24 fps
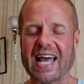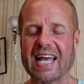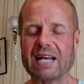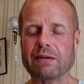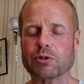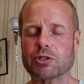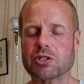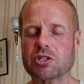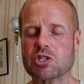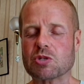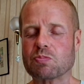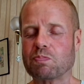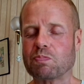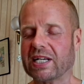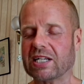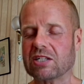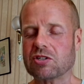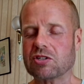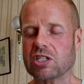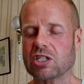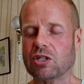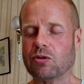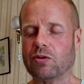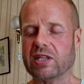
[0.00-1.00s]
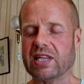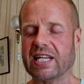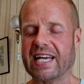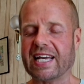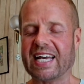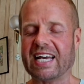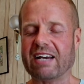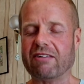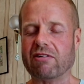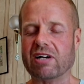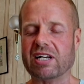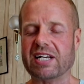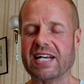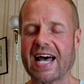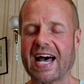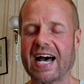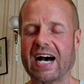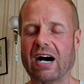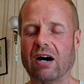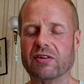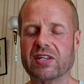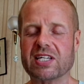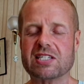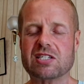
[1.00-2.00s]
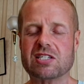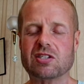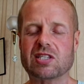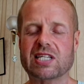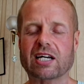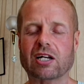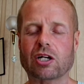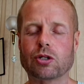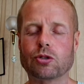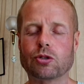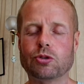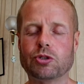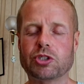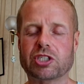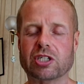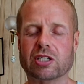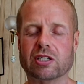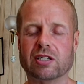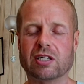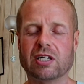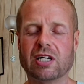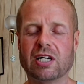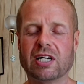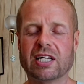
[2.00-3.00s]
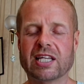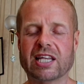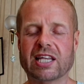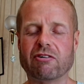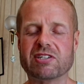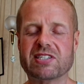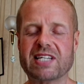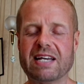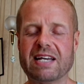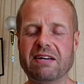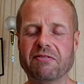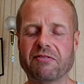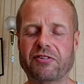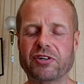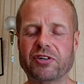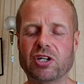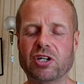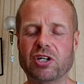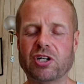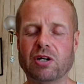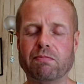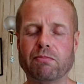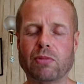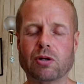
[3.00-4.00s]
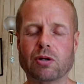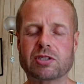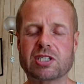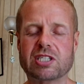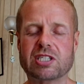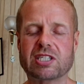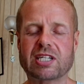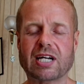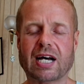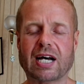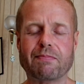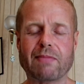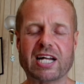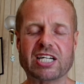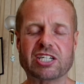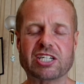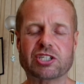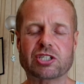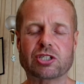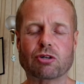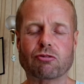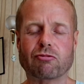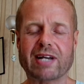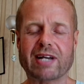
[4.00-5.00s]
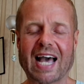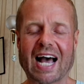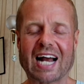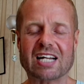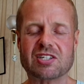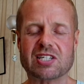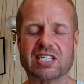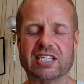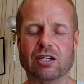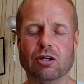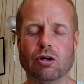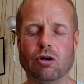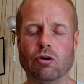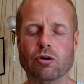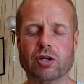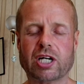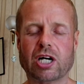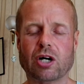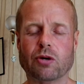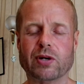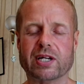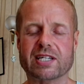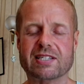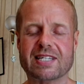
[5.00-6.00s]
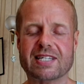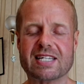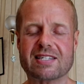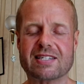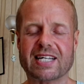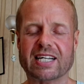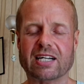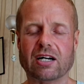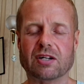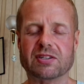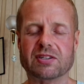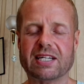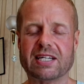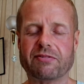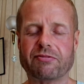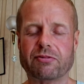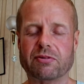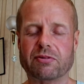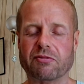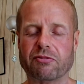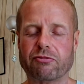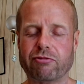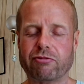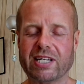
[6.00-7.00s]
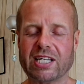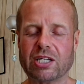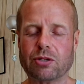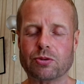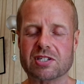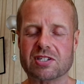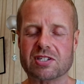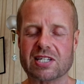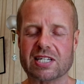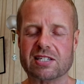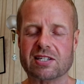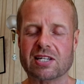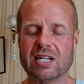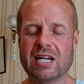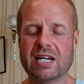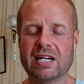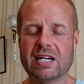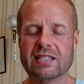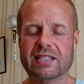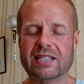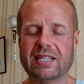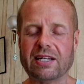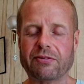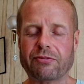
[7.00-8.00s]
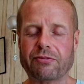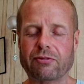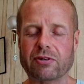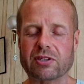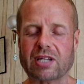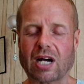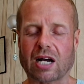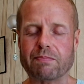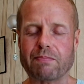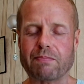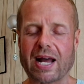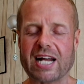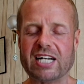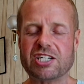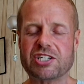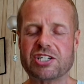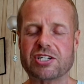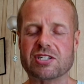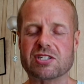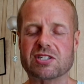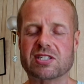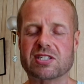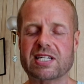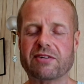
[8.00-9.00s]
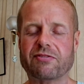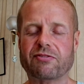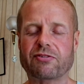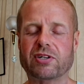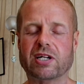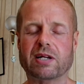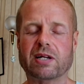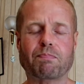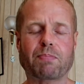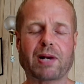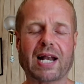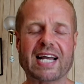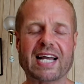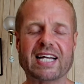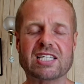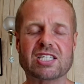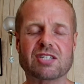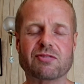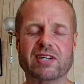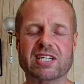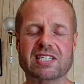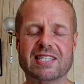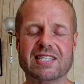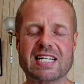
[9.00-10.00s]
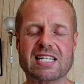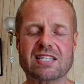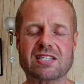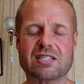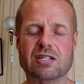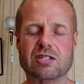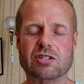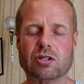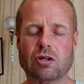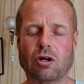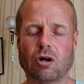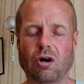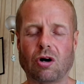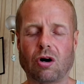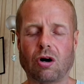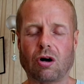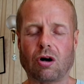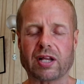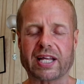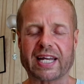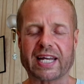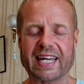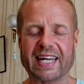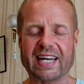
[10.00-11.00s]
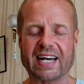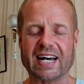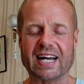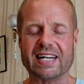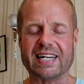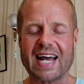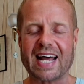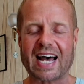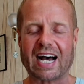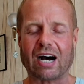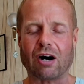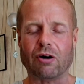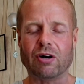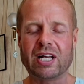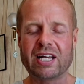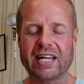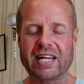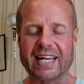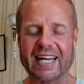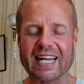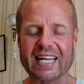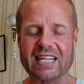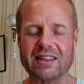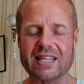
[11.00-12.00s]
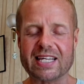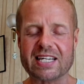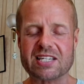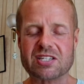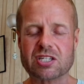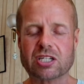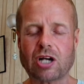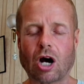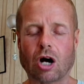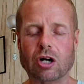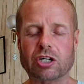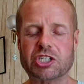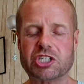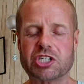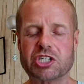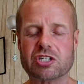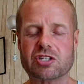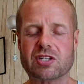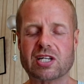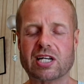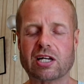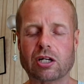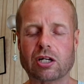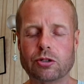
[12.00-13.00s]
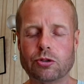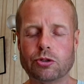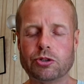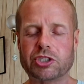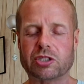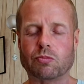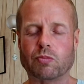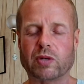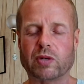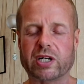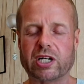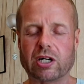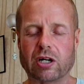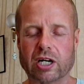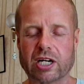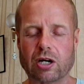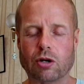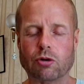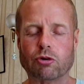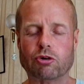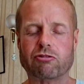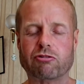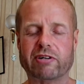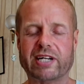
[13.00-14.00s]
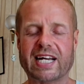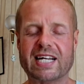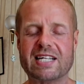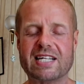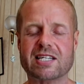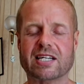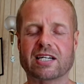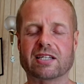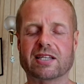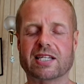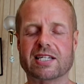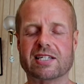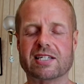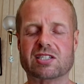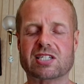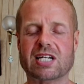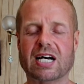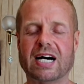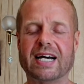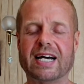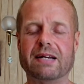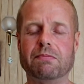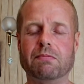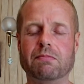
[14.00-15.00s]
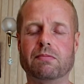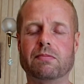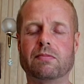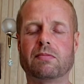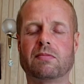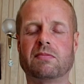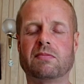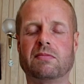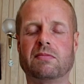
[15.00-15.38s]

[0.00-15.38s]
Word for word: able to speak to you in the here and now this is the illusion there is infinite multidimensional reality all coexisting on different frequencies, different dimensions, different planes of existence, all here and now in this conscious illusion we are co creating at this time.